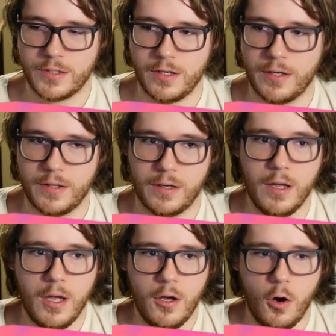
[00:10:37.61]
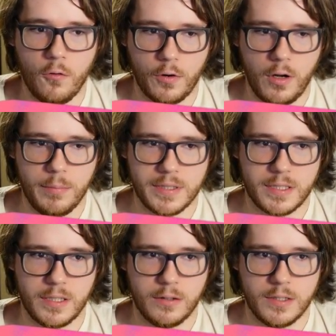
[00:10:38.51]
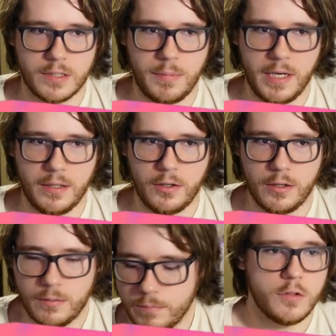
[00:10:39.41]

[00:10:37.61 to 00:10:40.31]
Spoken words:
So I think overall Bissteal Dispater